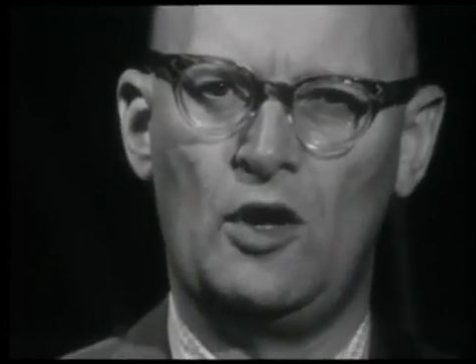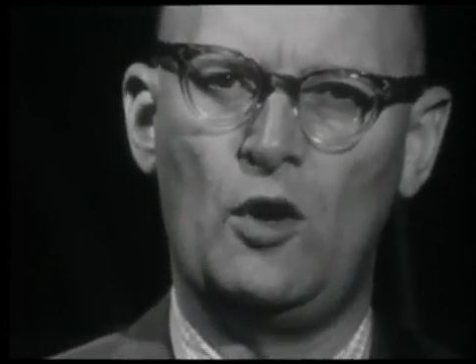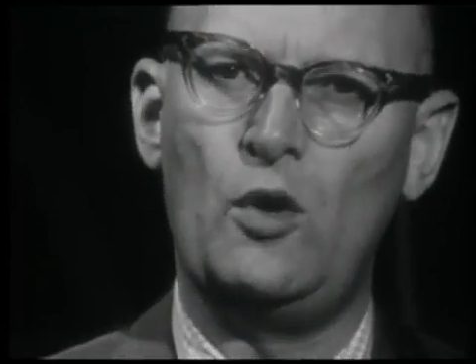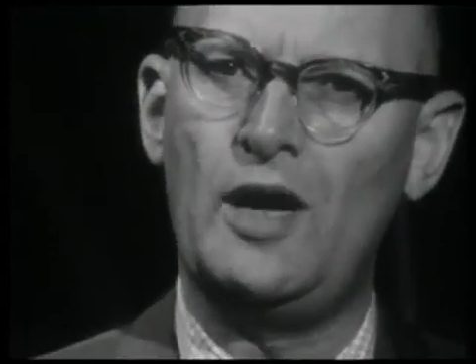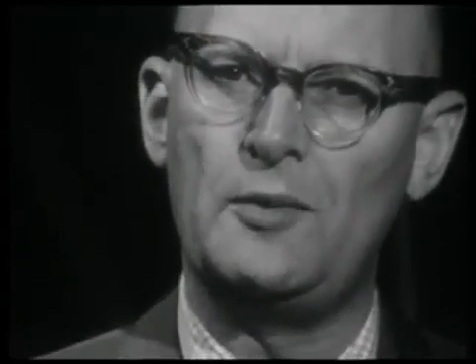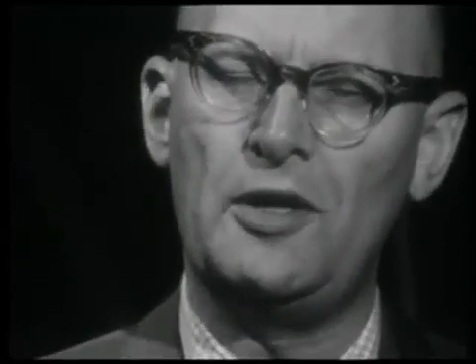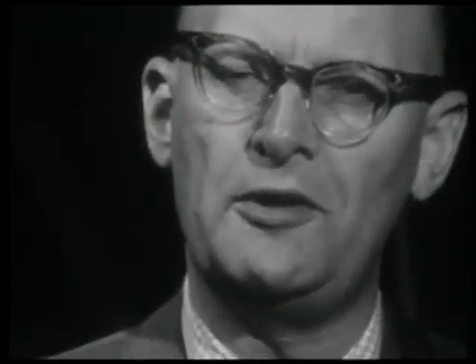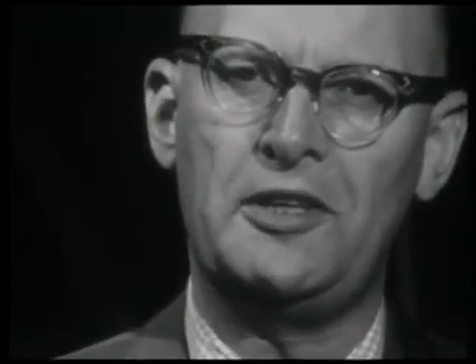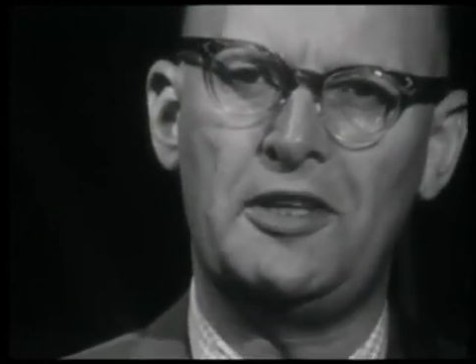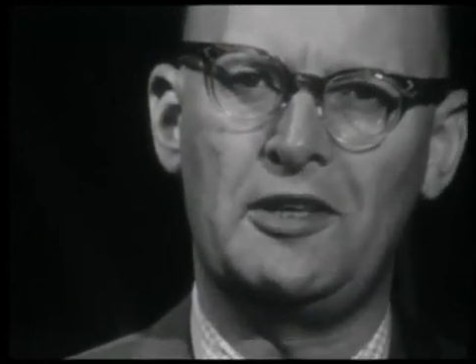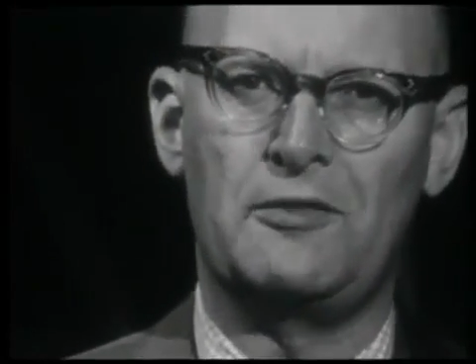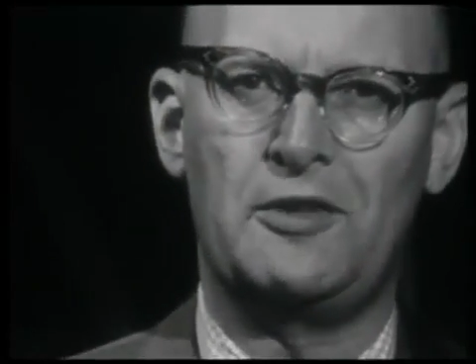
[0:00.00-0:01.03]
Oh, I'm not
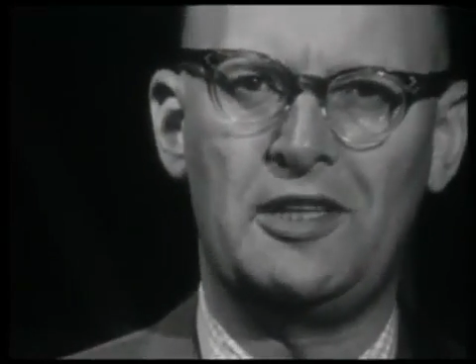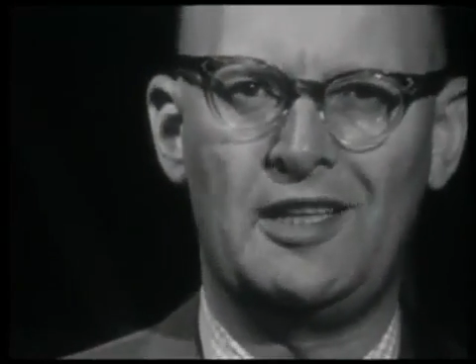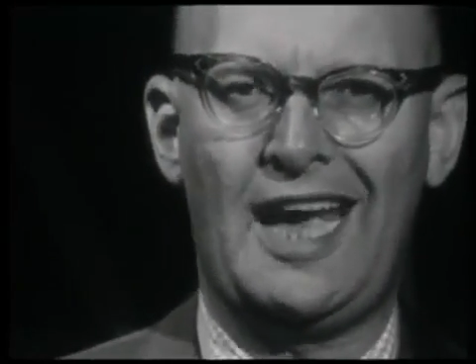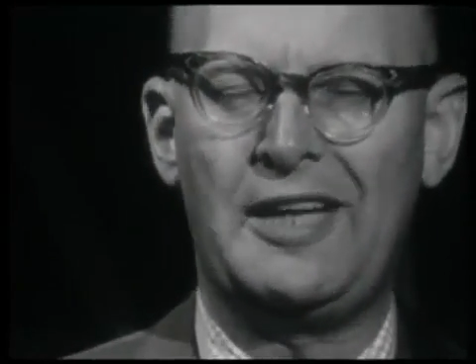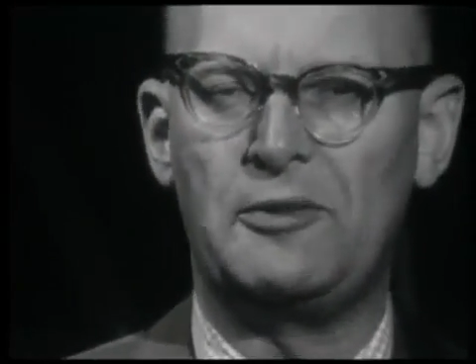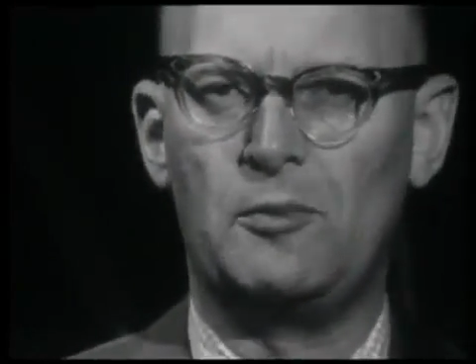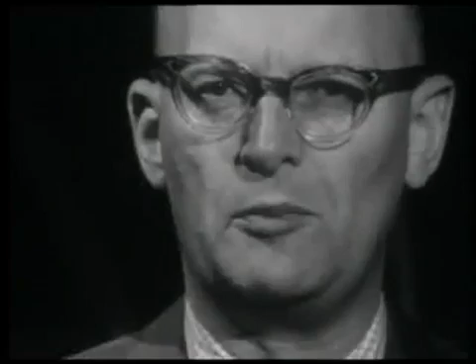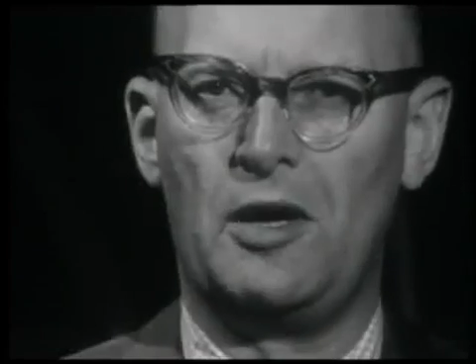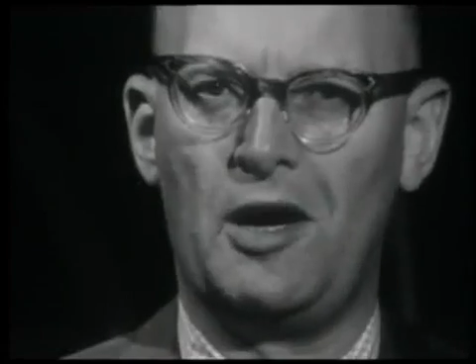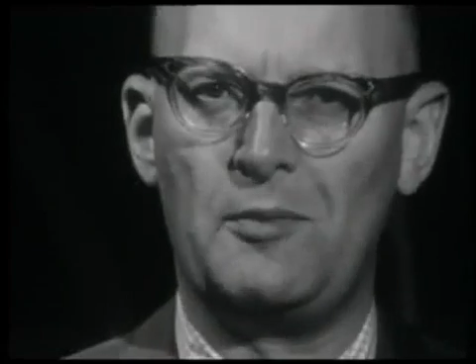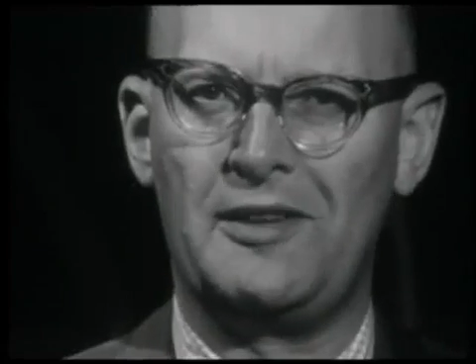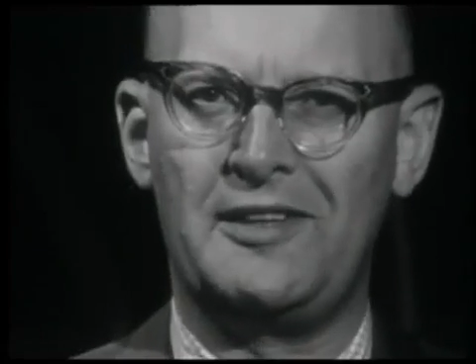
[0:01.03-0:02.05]
thinking of the atom
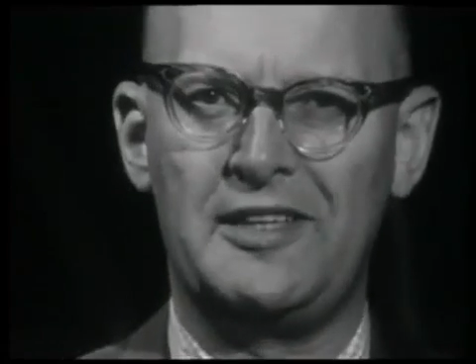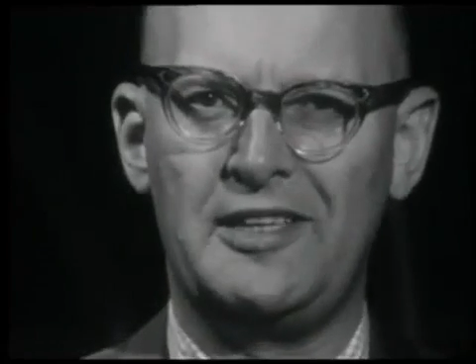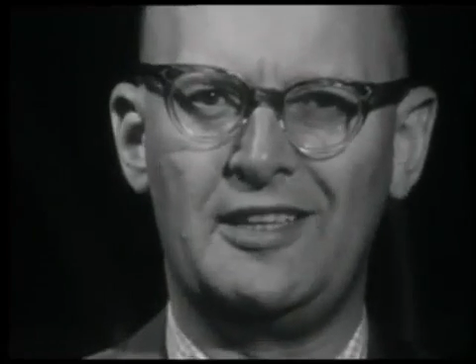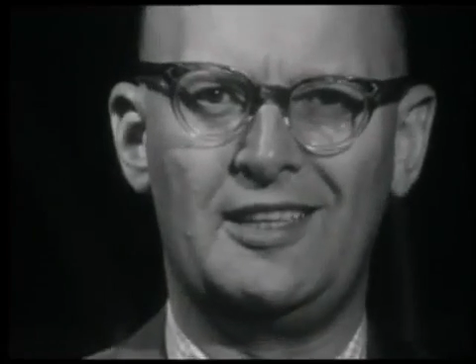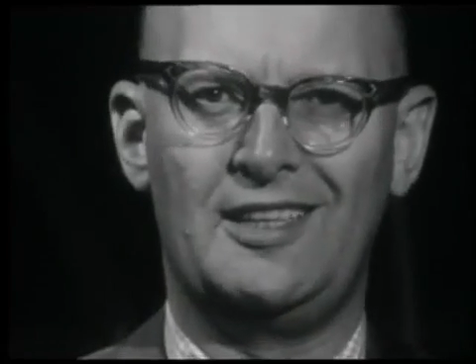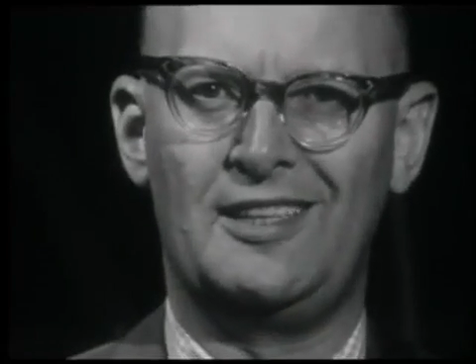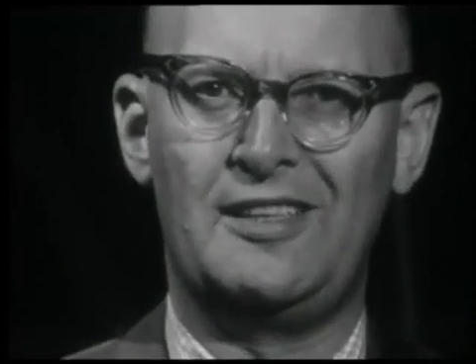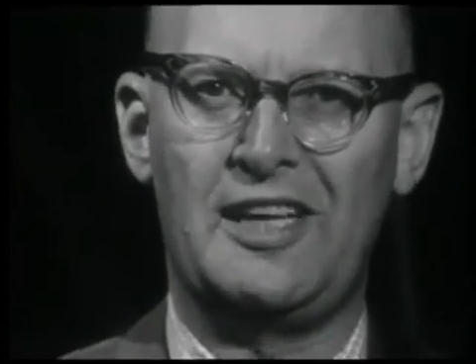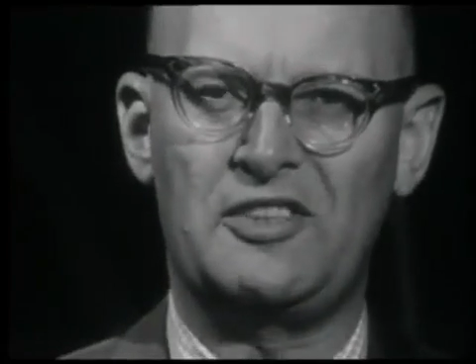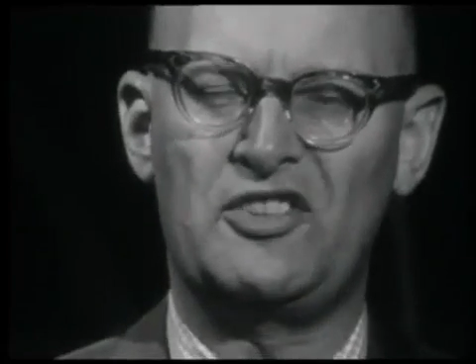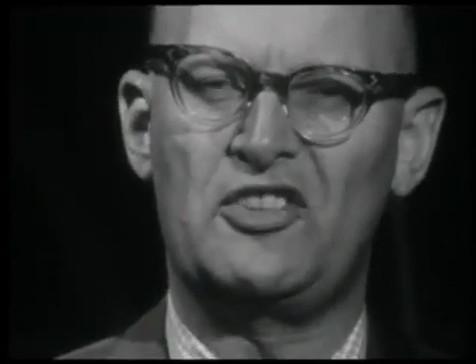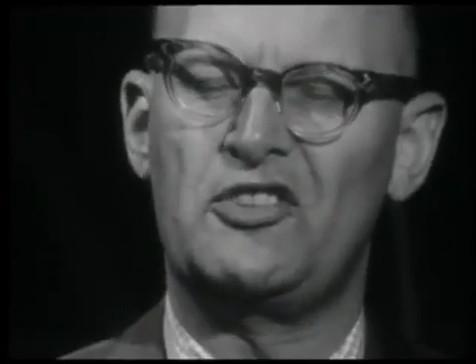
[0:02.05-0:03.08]
bomb and the
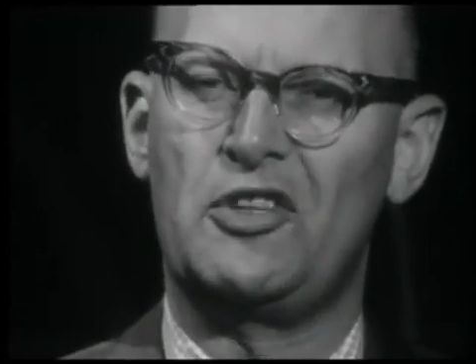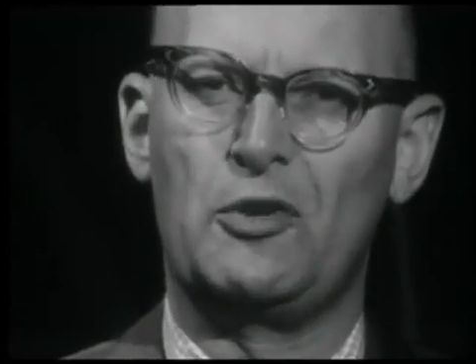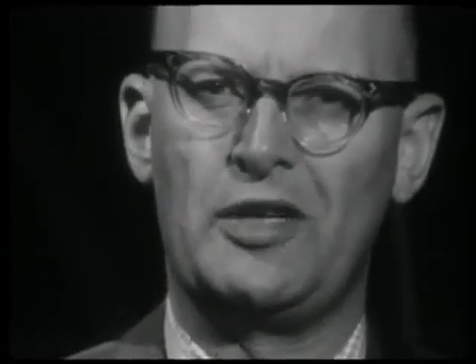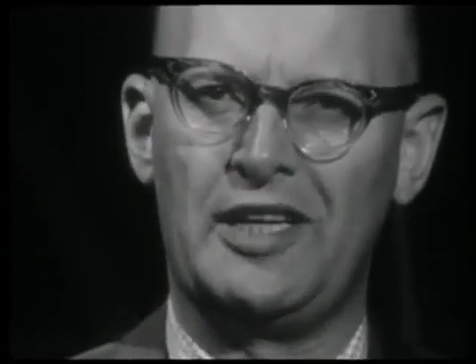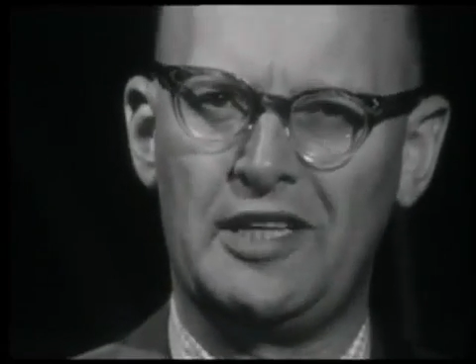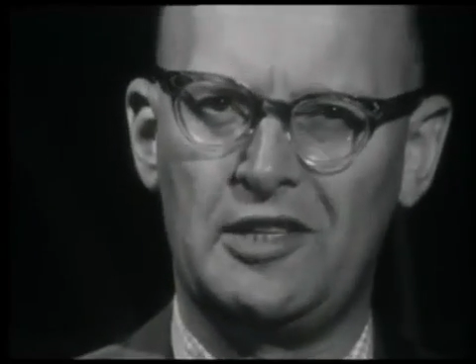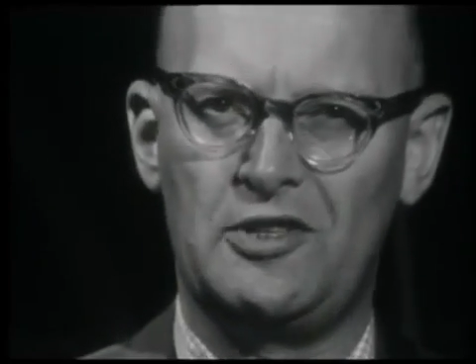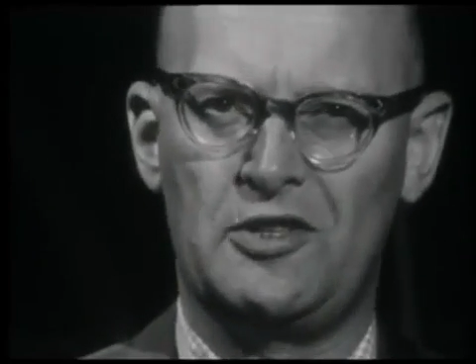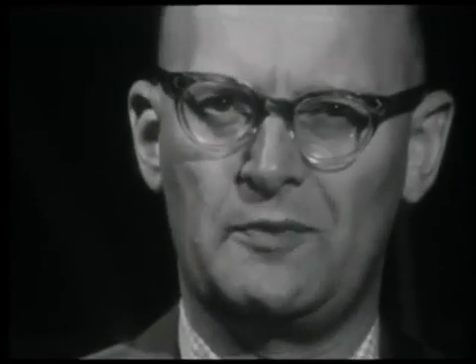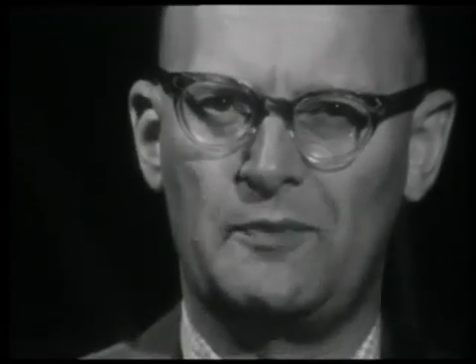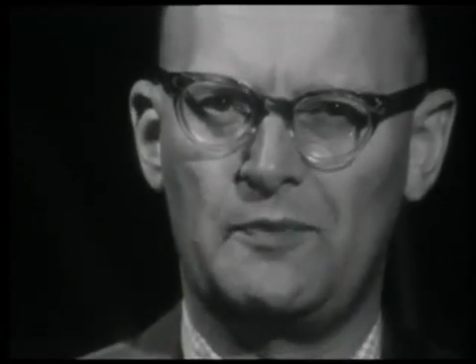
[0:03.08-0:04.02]
next Stone Age.